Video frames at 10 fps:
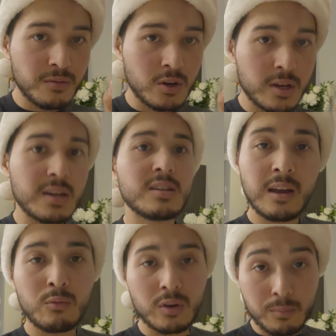of cookies
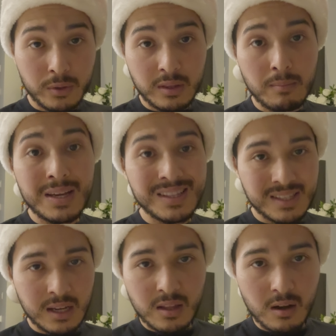and we're gonna put them
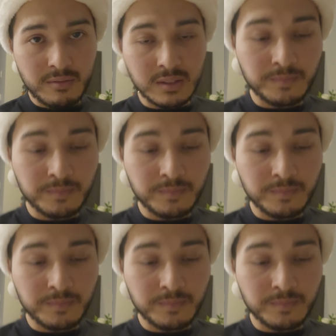inside the oven.